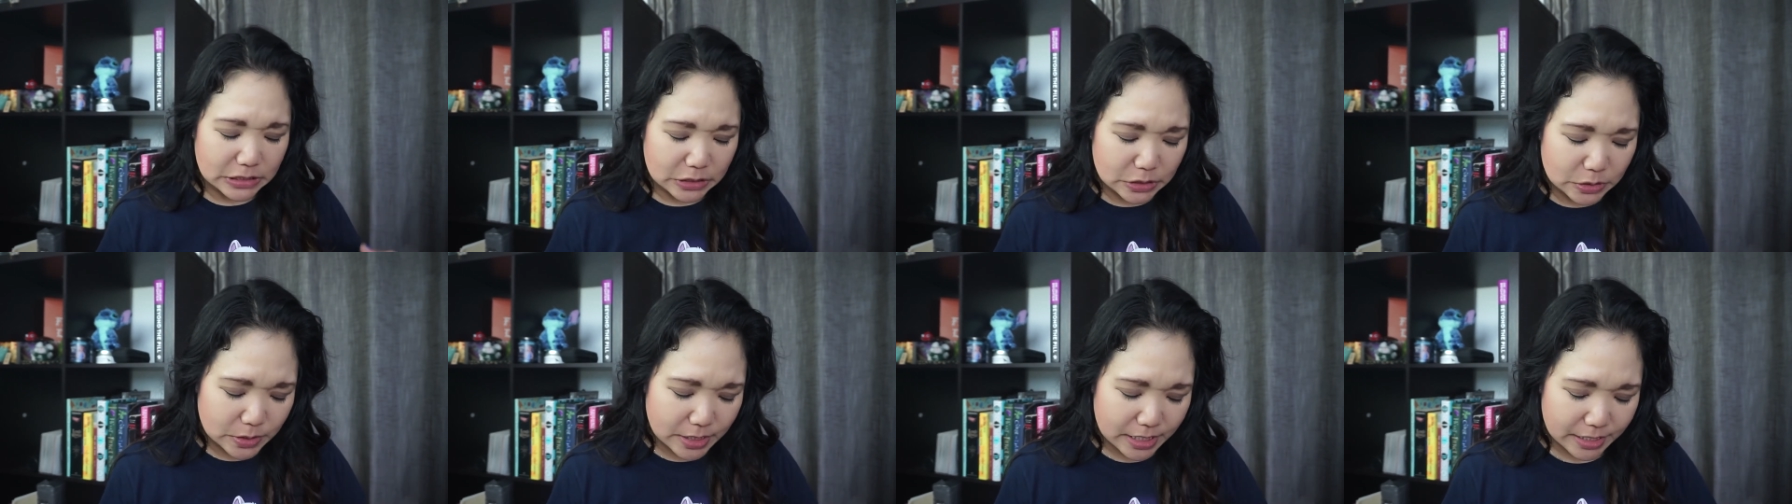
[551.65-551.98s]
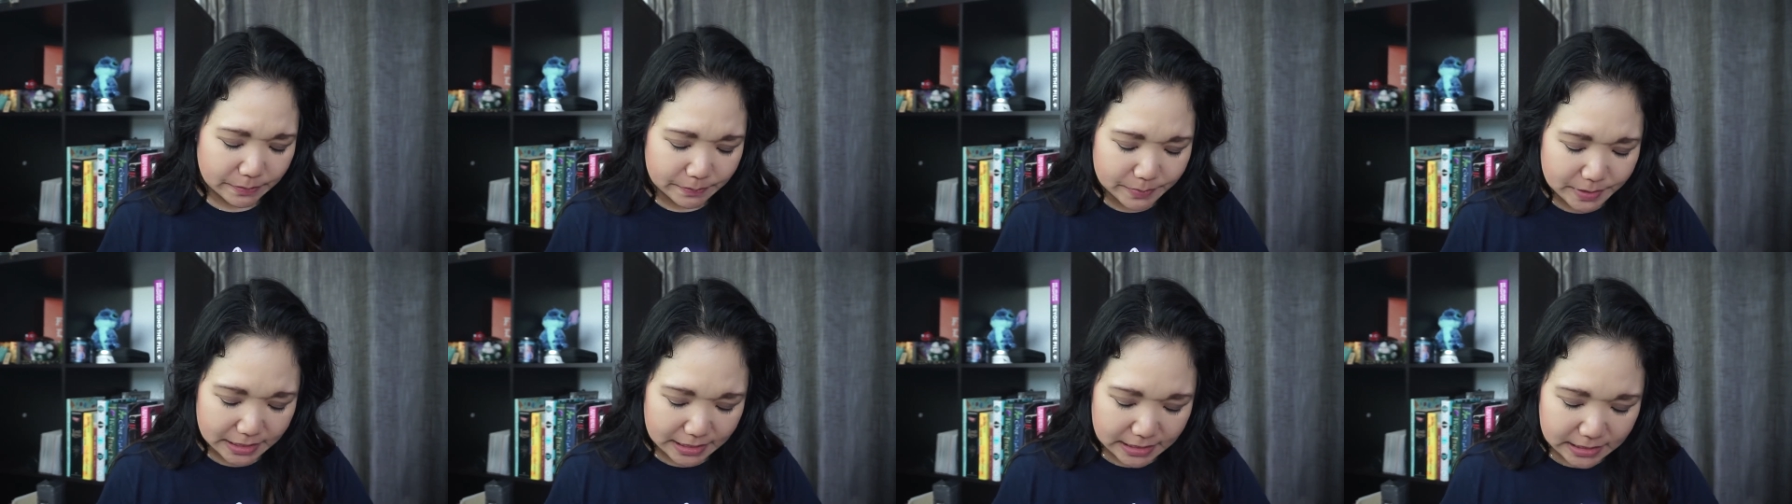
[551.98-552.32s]
who
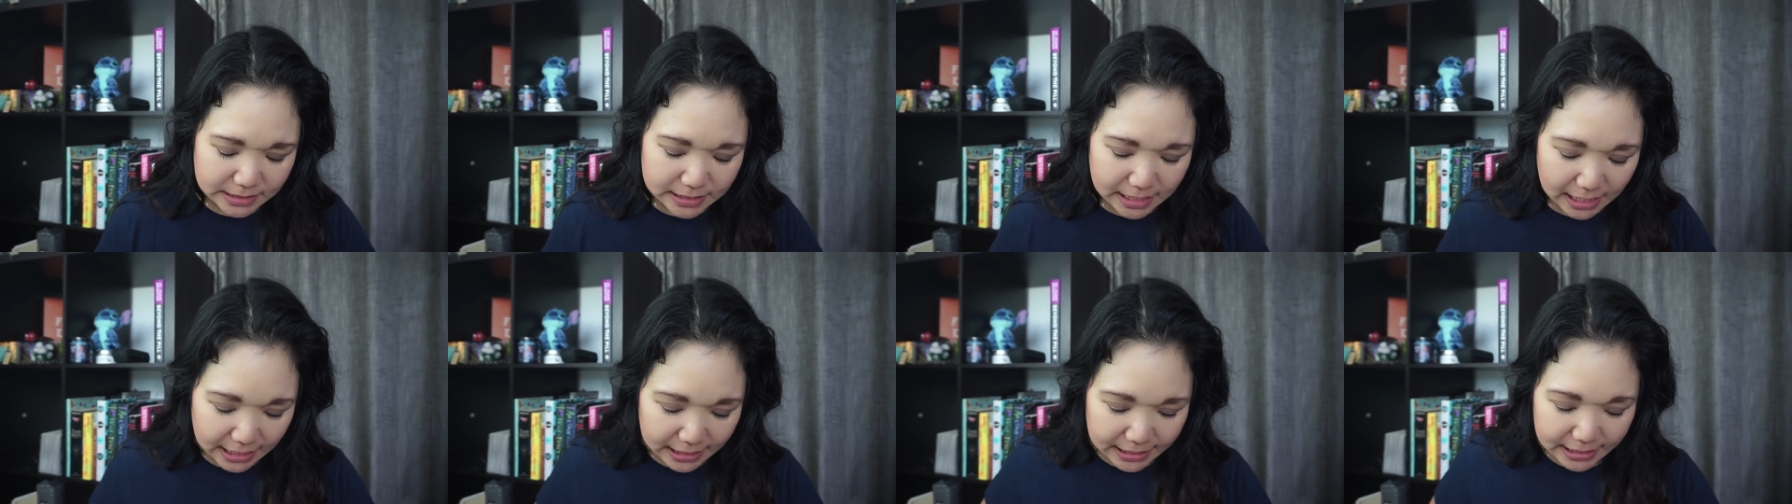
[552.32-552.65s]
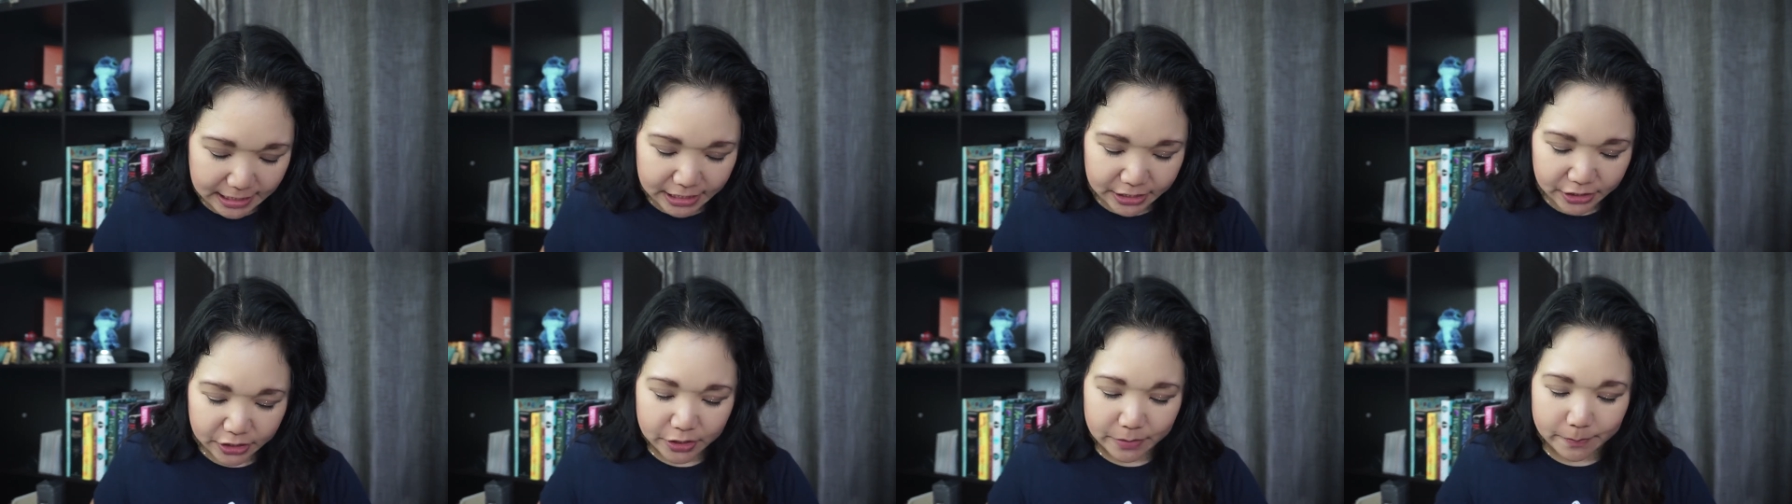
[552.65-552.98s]
keeps a lot
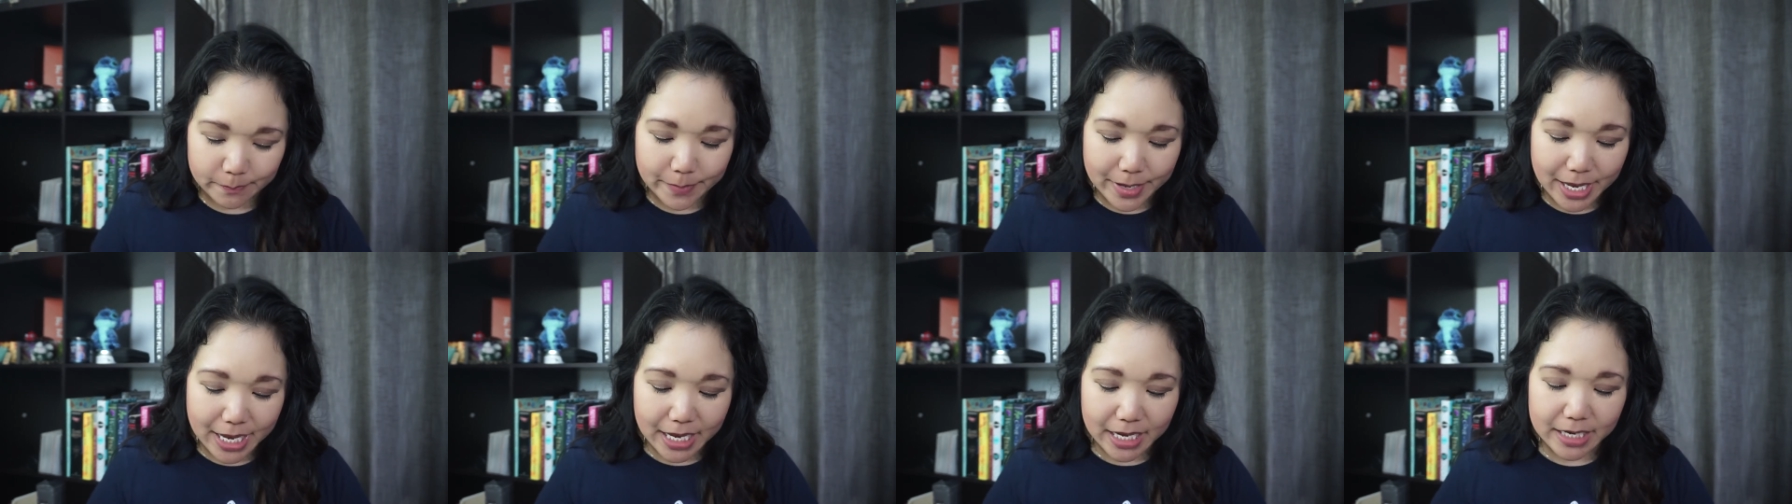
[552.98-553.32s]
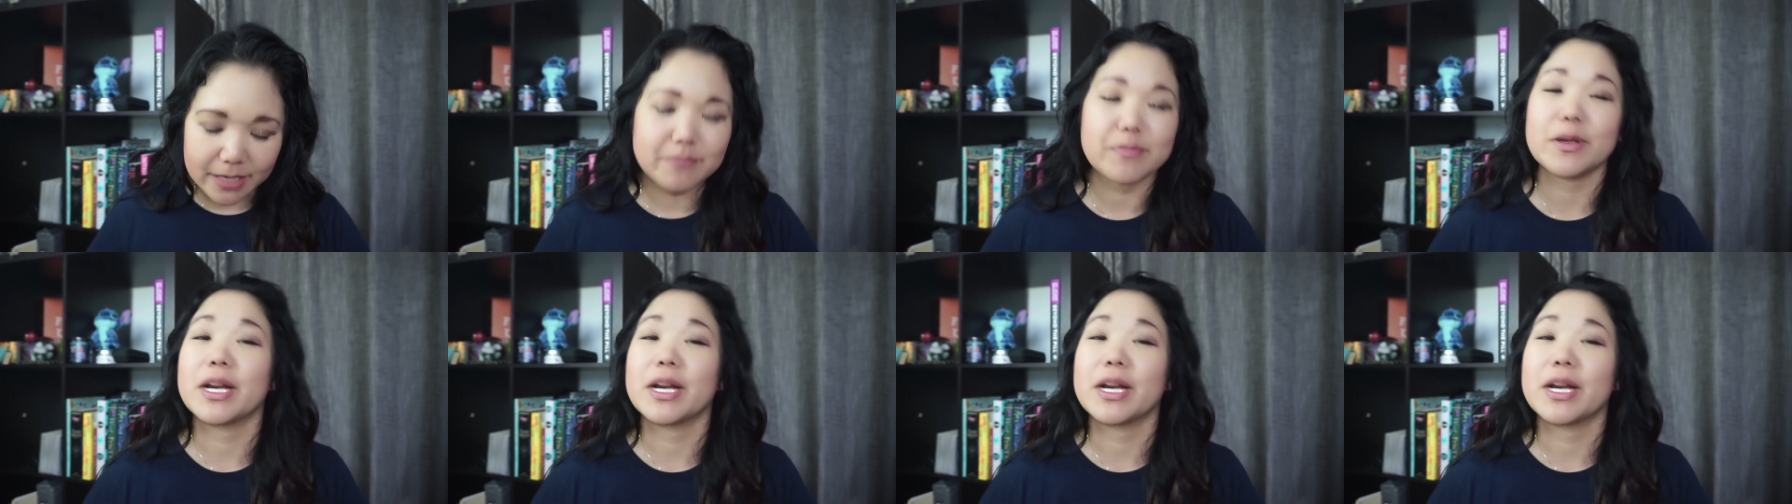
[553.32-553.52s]
in her bag,